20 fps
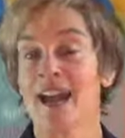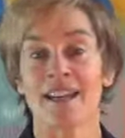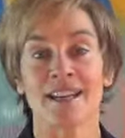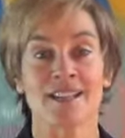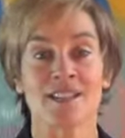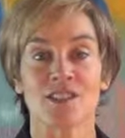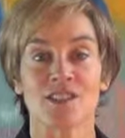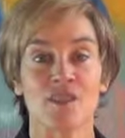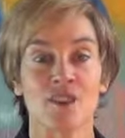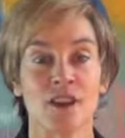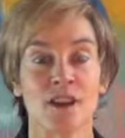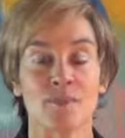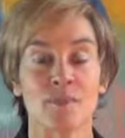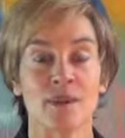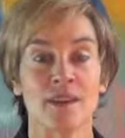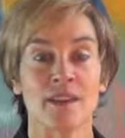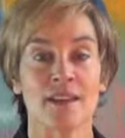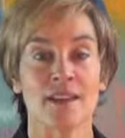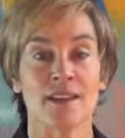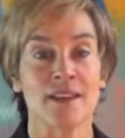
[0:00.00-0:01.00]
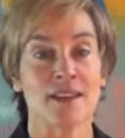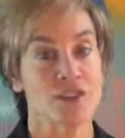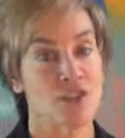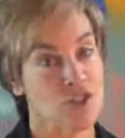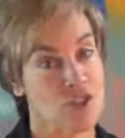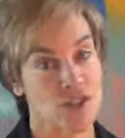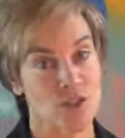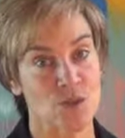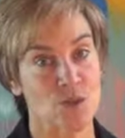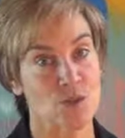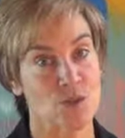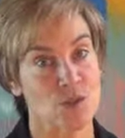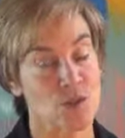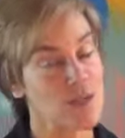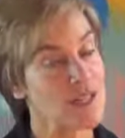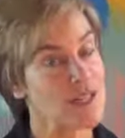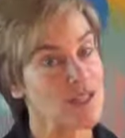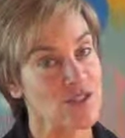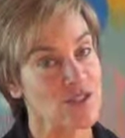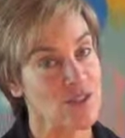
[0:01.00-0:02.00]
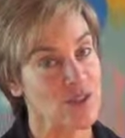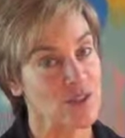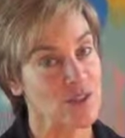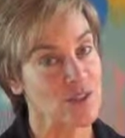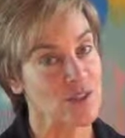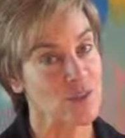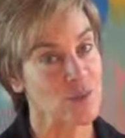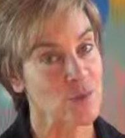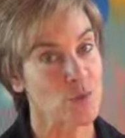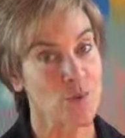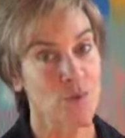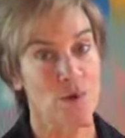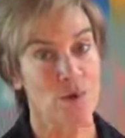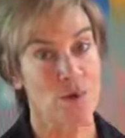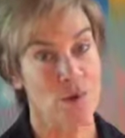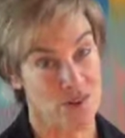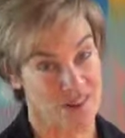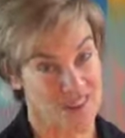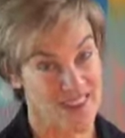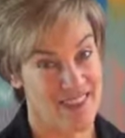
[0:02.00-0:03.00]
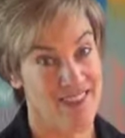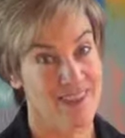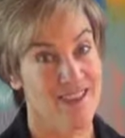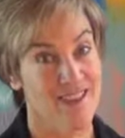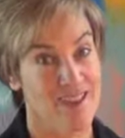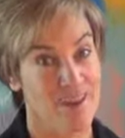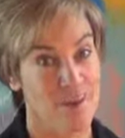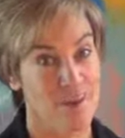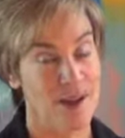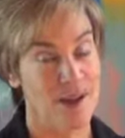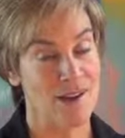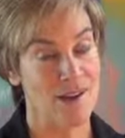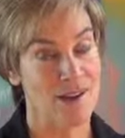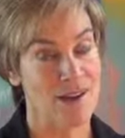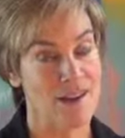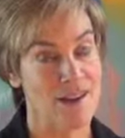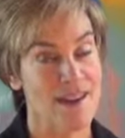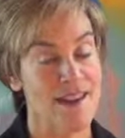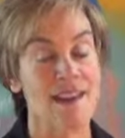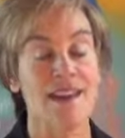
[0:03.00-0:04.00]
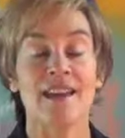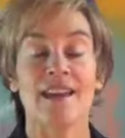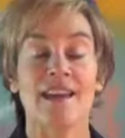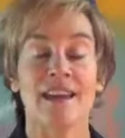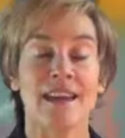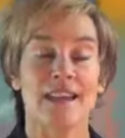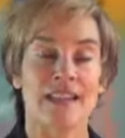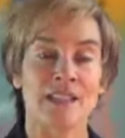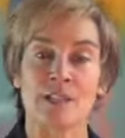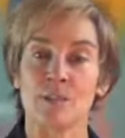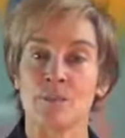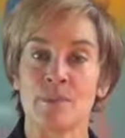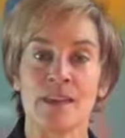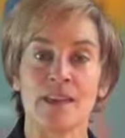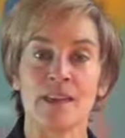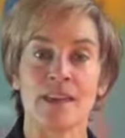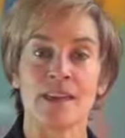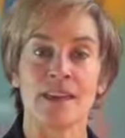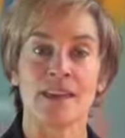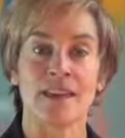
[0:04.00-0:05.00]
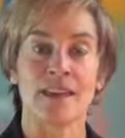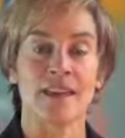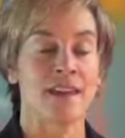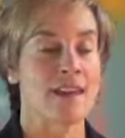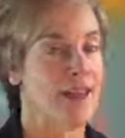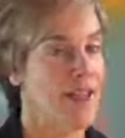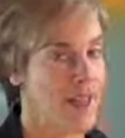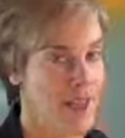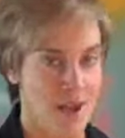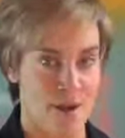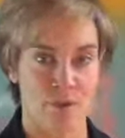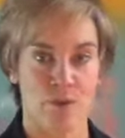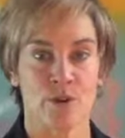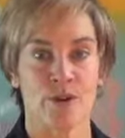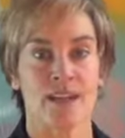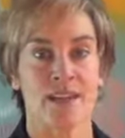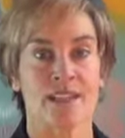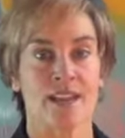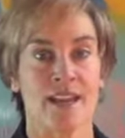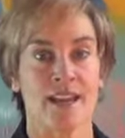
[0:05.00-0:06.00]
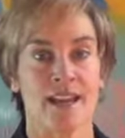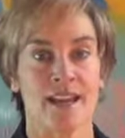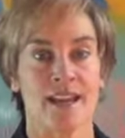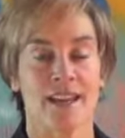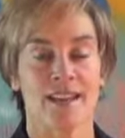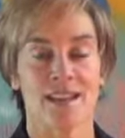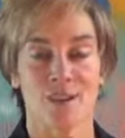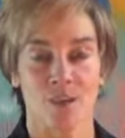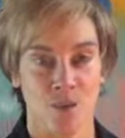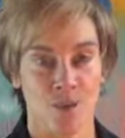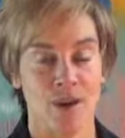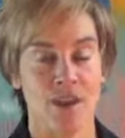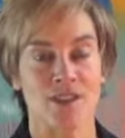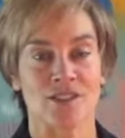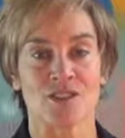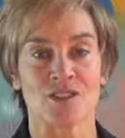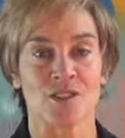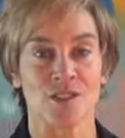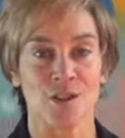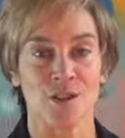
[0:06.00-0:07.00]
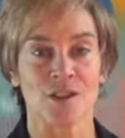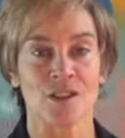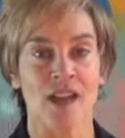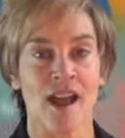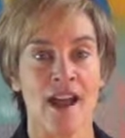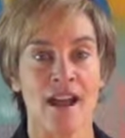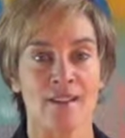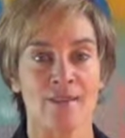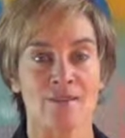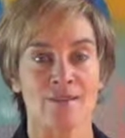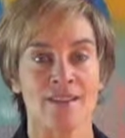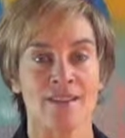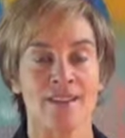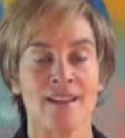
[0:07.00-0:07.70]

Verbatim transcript: And it's not a big key just when you get started or are thinking about it. It's a big key every day, the rest of your life.